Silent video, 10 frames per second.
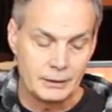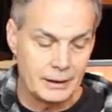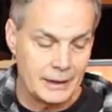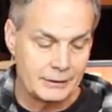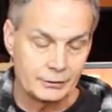and
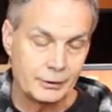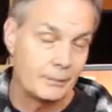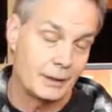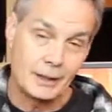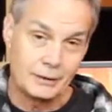that's
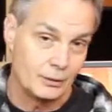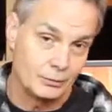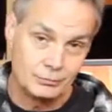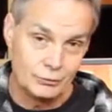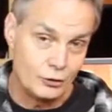something I
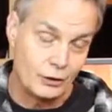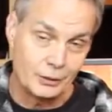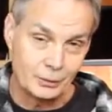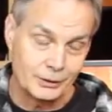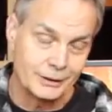don't
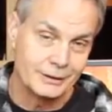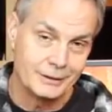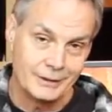generally